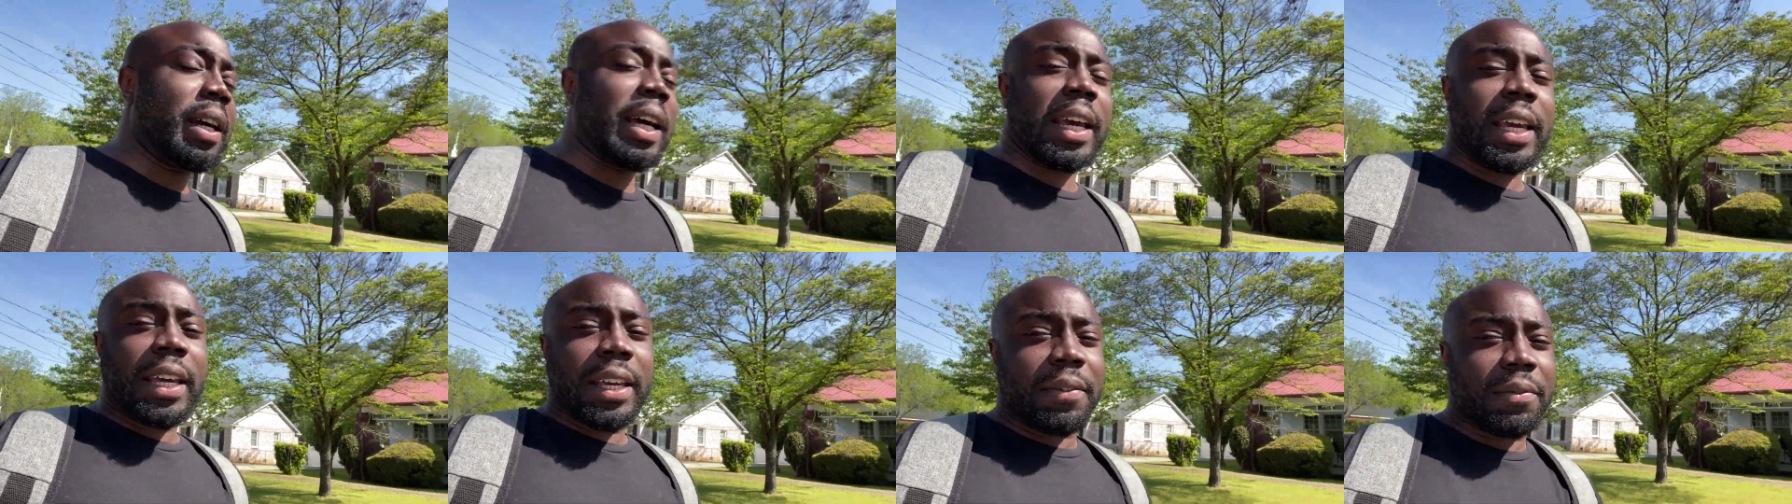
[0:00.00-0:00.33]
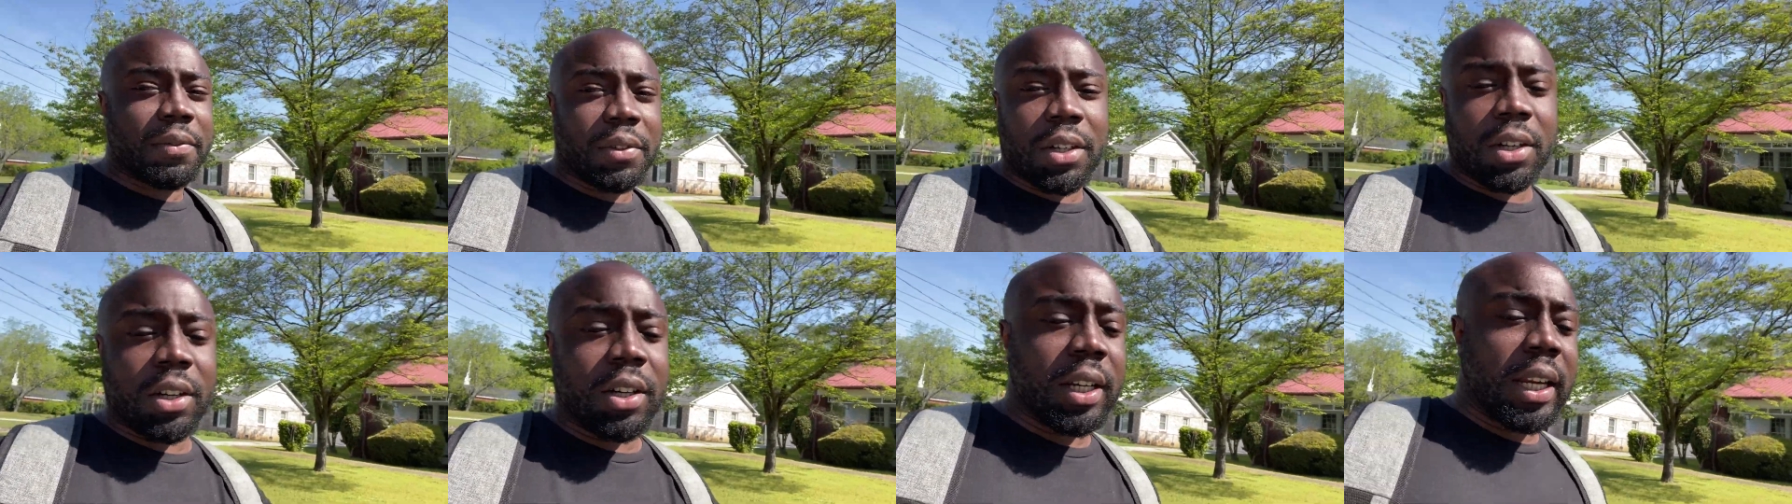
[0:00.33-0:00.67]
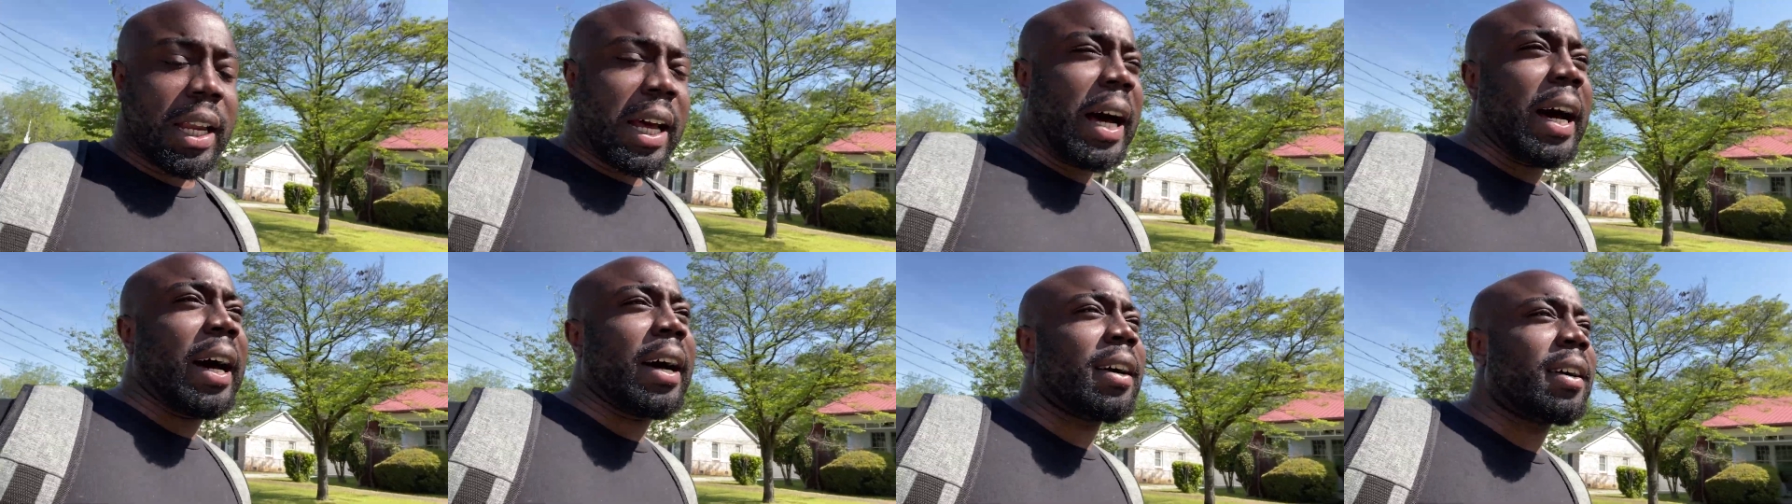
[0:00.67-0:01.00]
I ain't even gonna
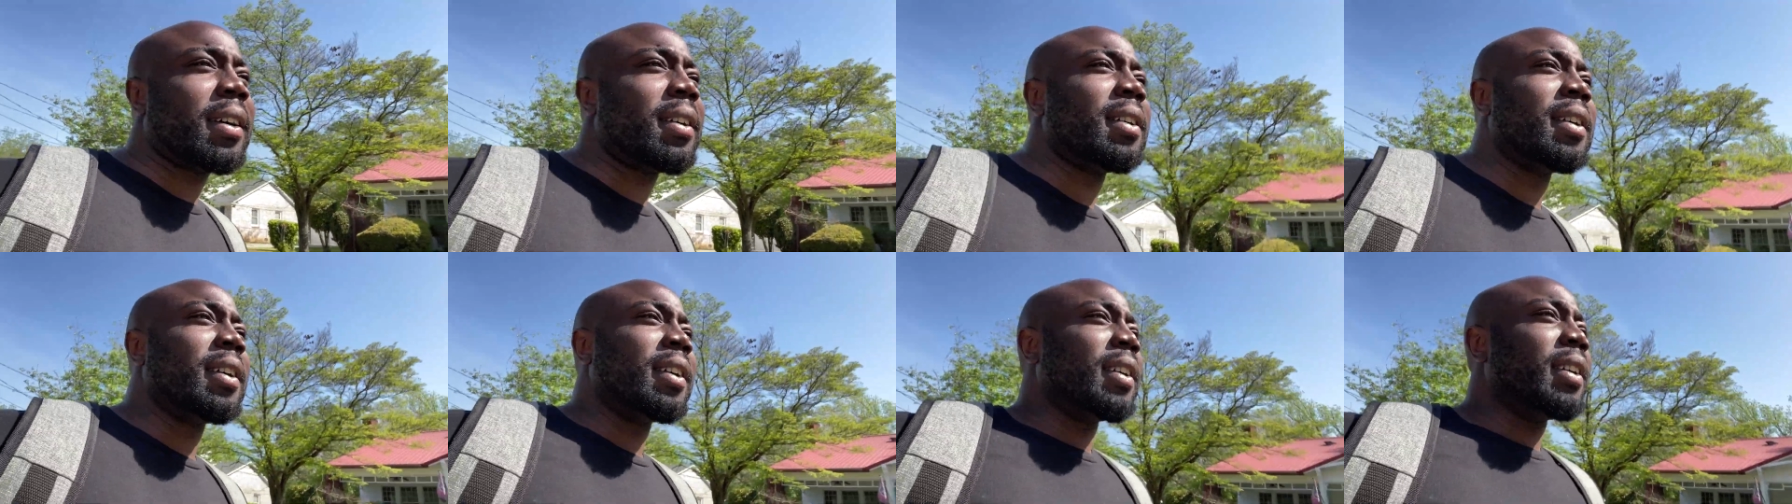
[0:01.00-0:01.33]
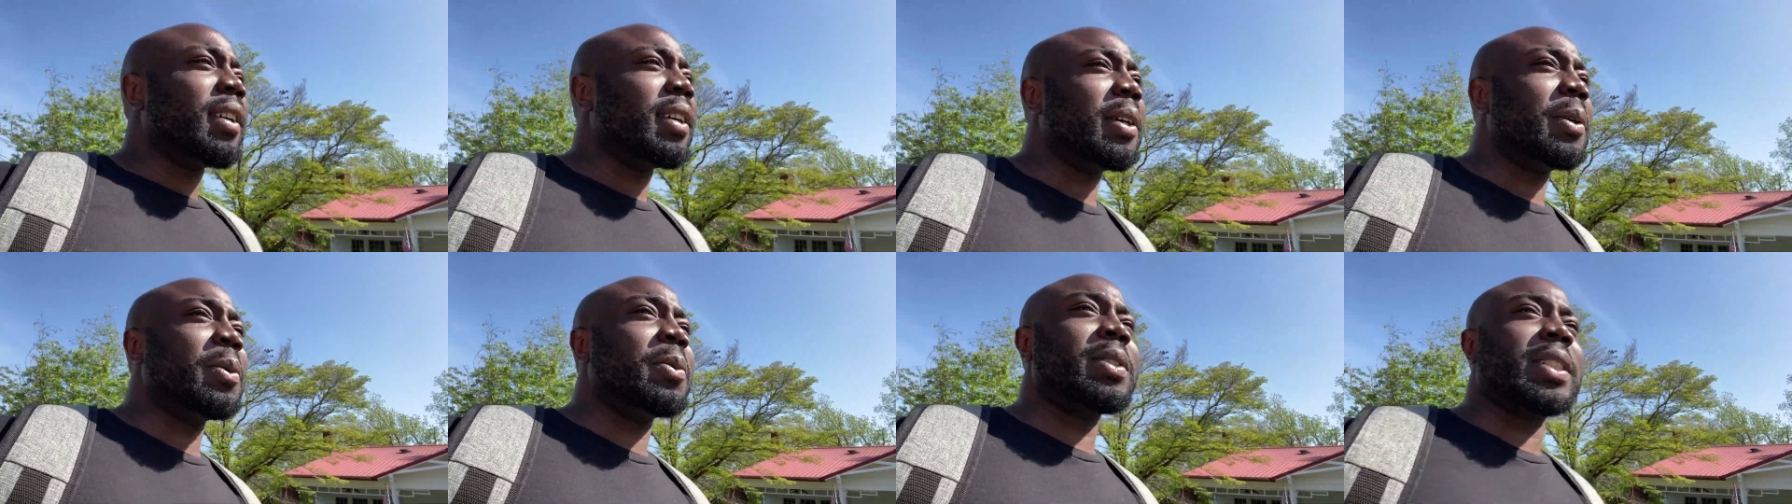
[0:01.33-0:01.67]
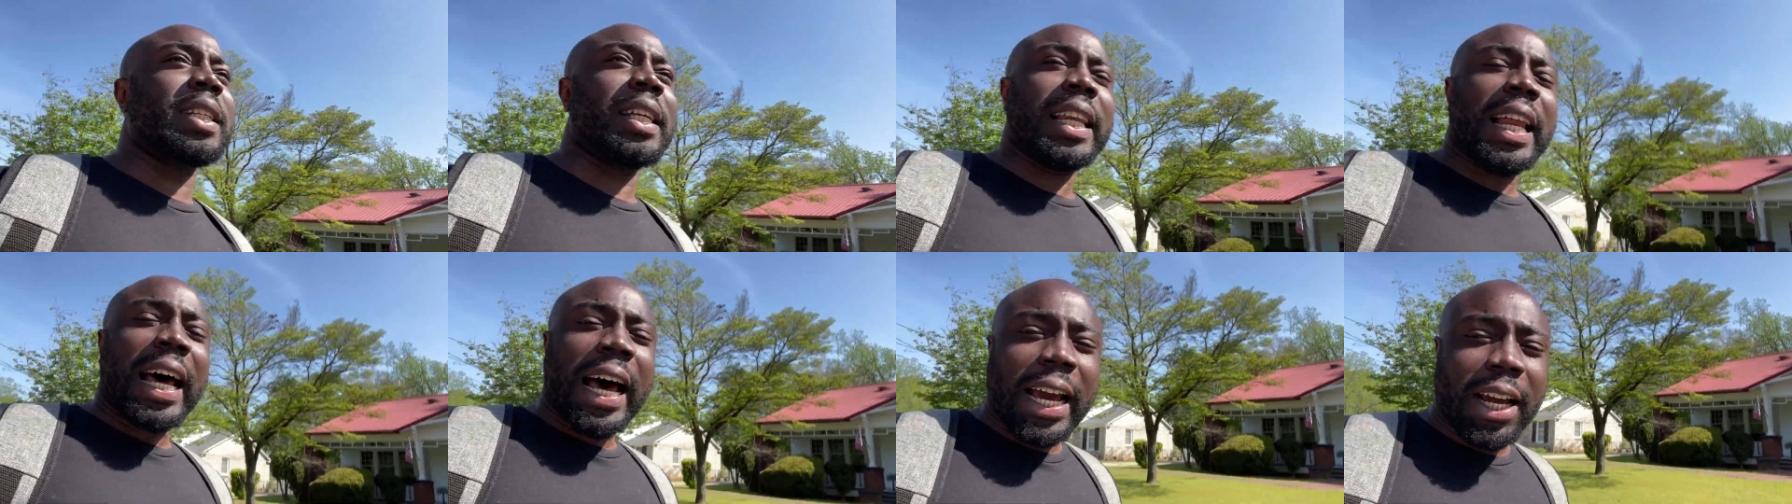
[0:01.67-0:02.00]
lie. There was
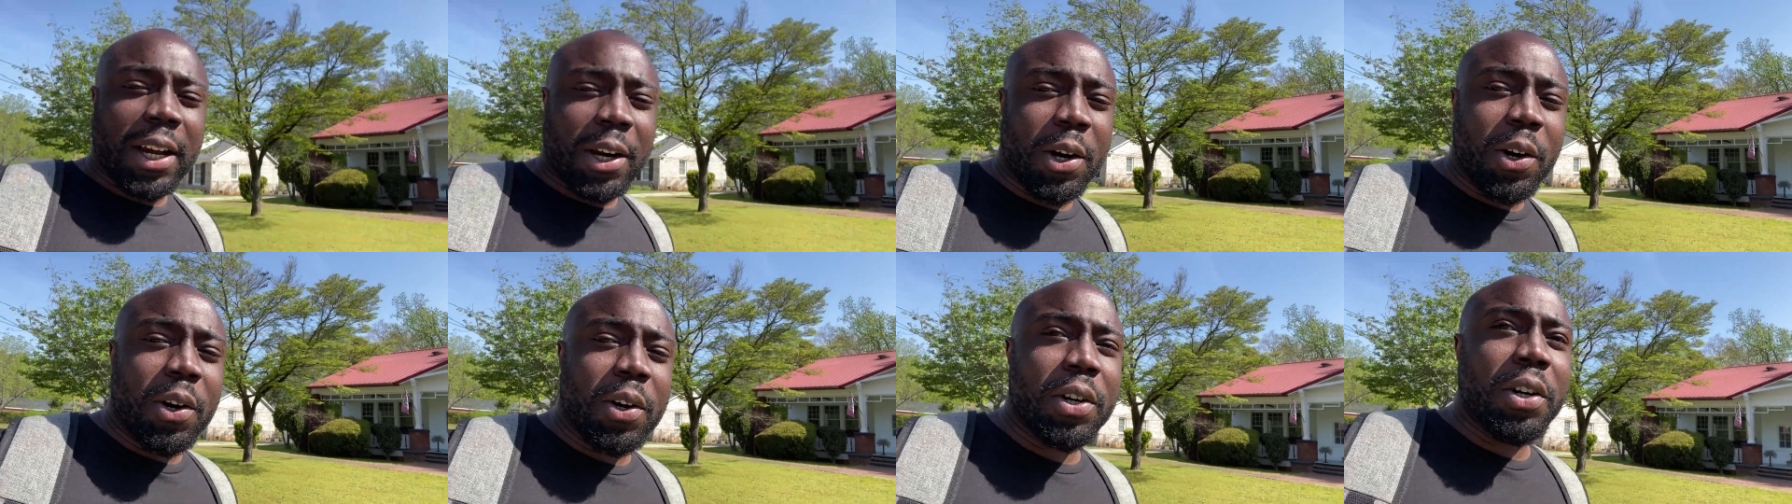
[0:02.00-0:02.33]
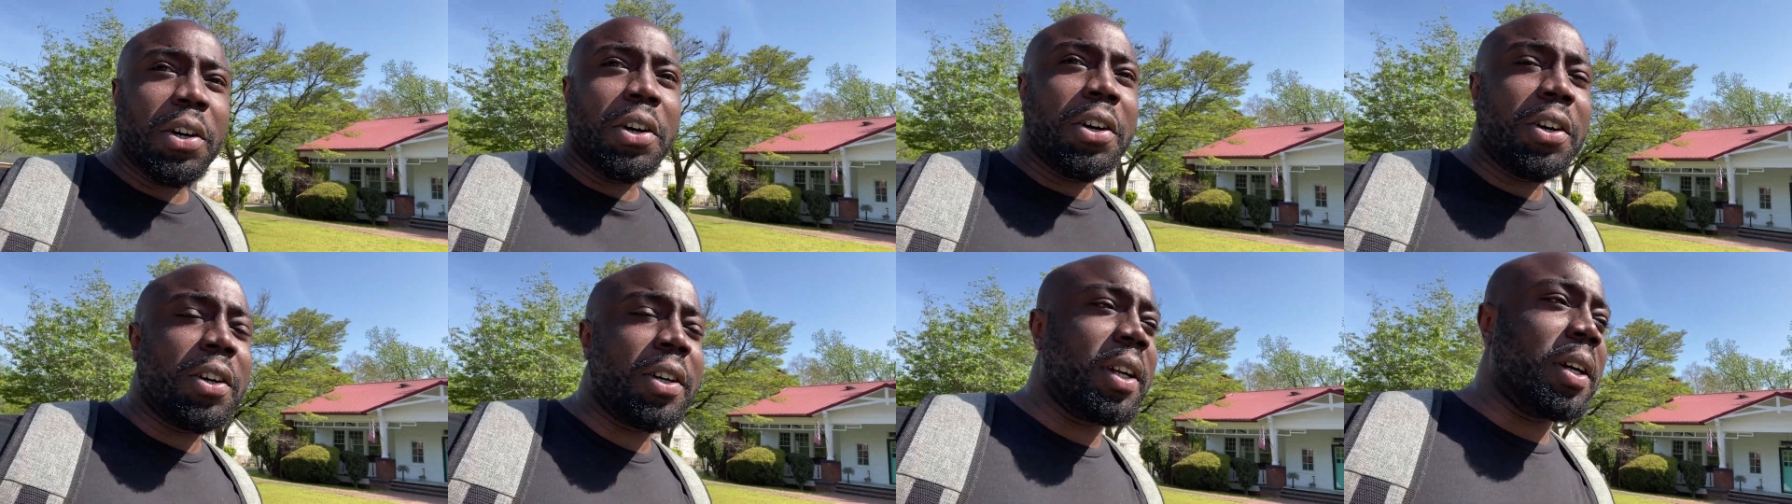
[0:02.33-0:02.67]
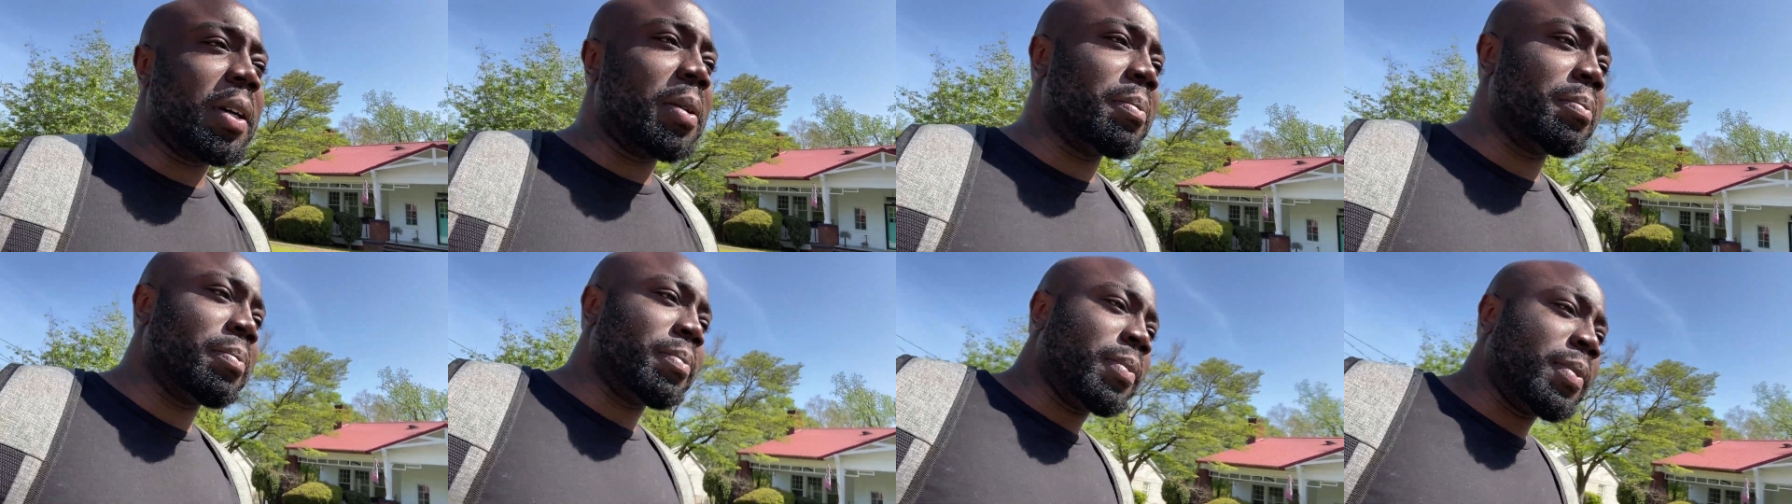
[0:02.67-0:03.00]
a lot going on.
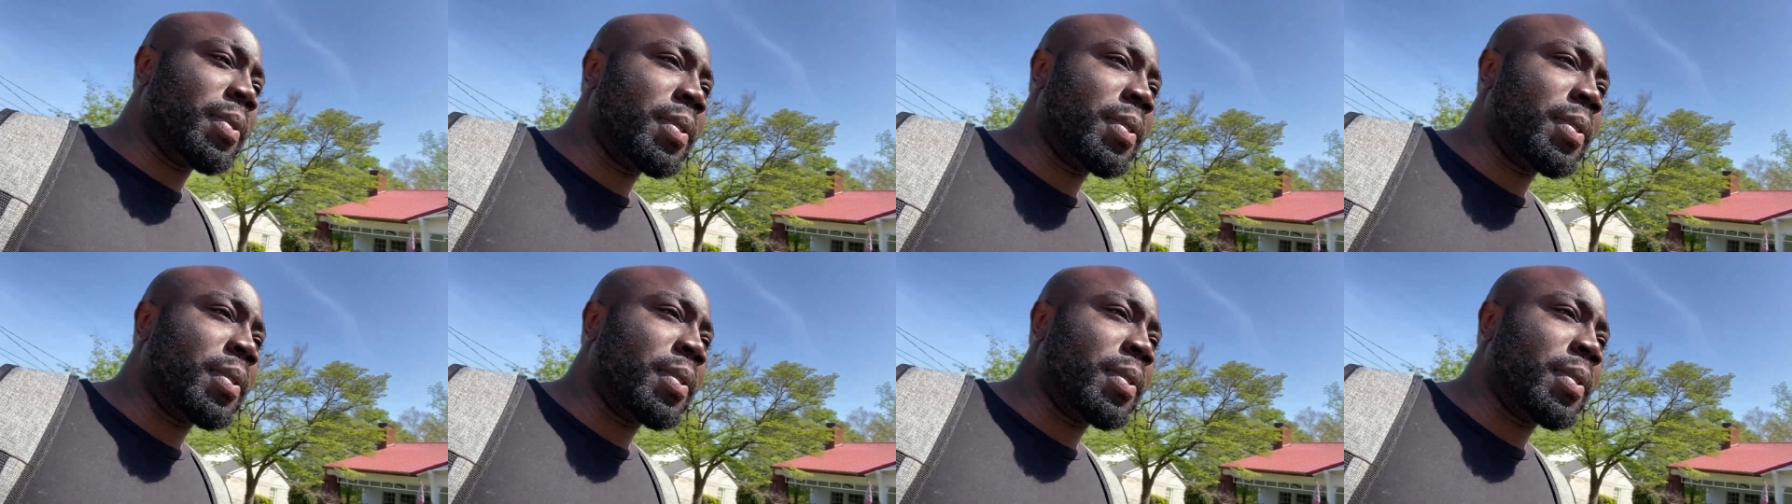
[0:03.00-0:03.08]
Um,